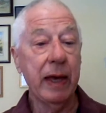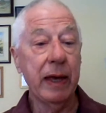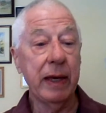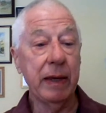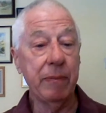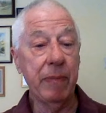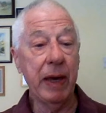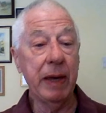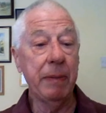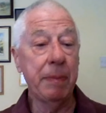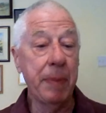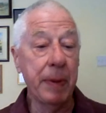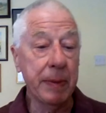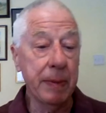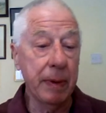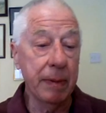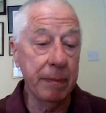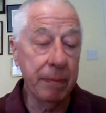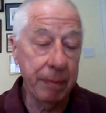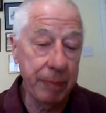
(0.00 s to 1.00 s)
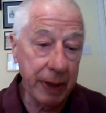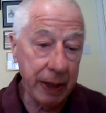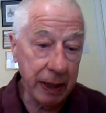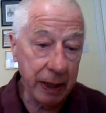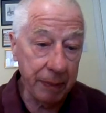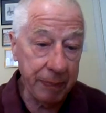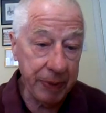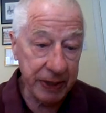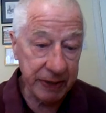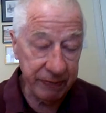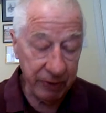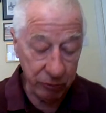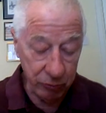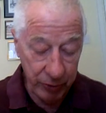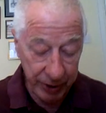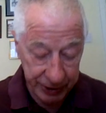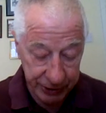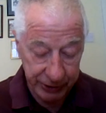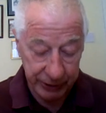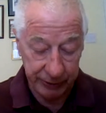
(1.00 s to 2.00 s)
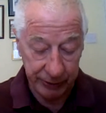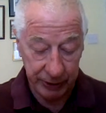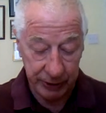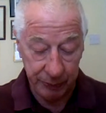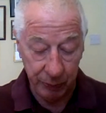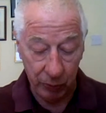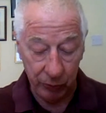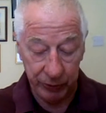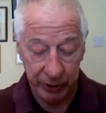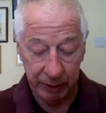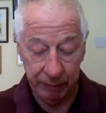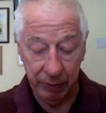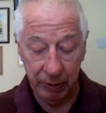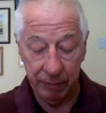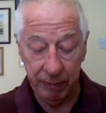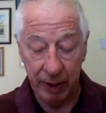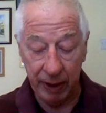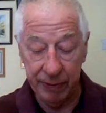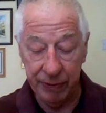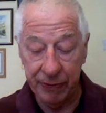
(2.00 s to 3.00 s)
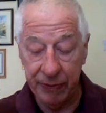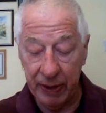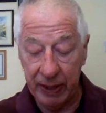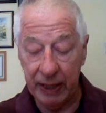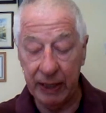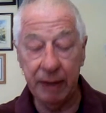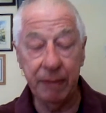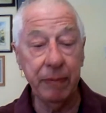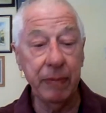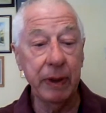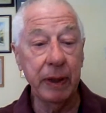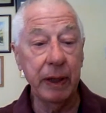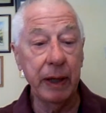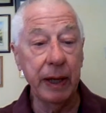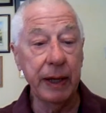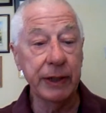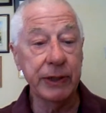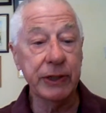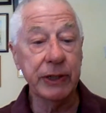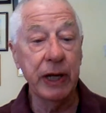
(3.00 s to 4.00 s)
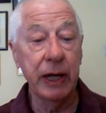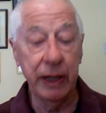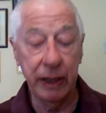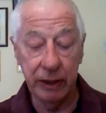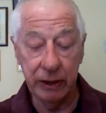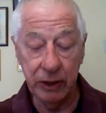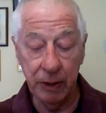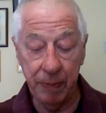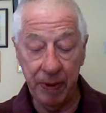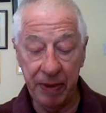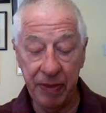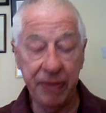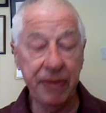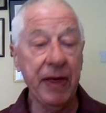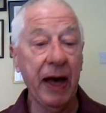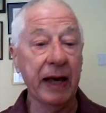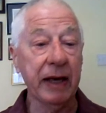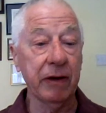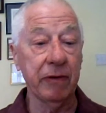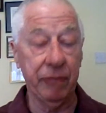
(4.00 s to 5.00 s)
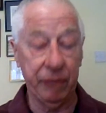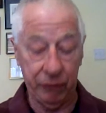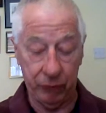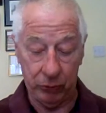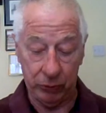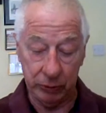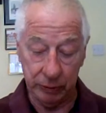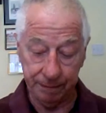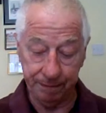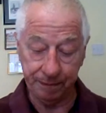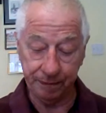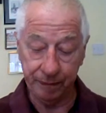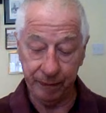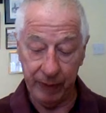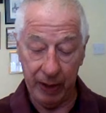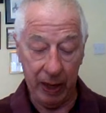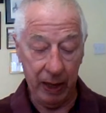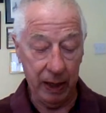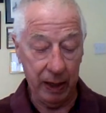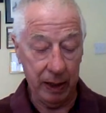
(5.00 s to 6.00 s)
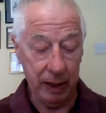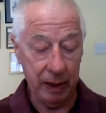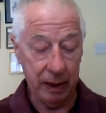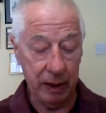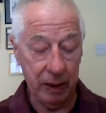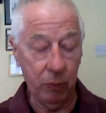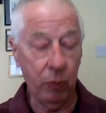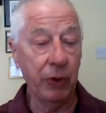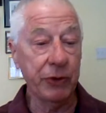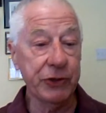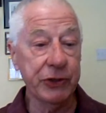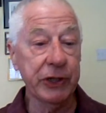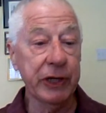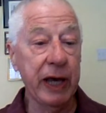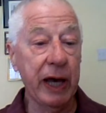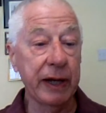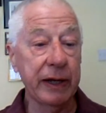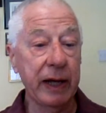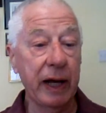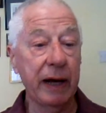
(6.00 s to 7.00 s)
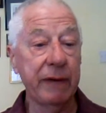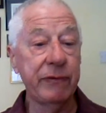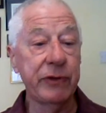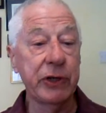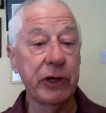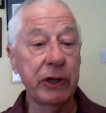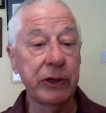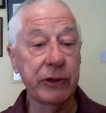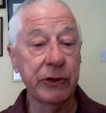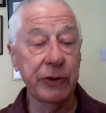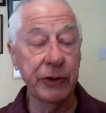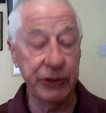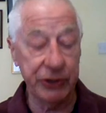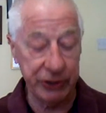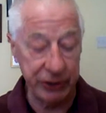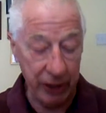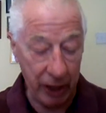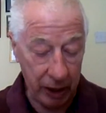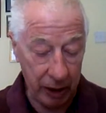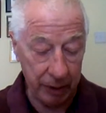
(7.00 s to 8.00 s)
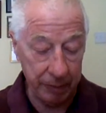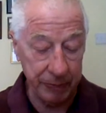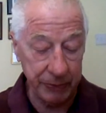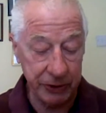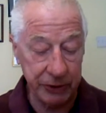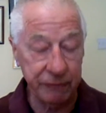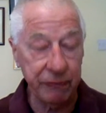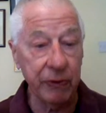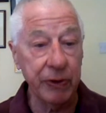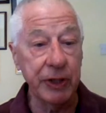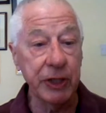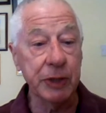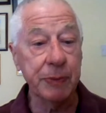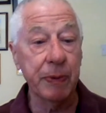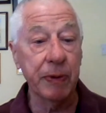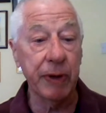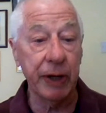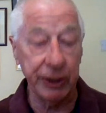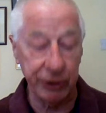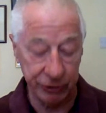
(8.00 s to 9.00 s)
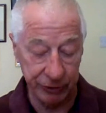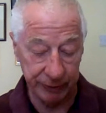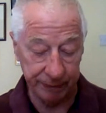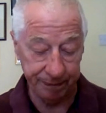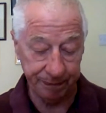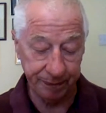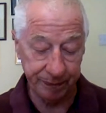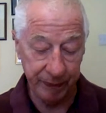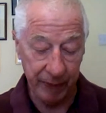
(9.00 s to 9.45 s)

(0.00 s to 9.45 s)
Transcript: It may be a bit of a risk this morning, but my theme is to be thankful. And once again, I've turned to the Psalms for inspiration.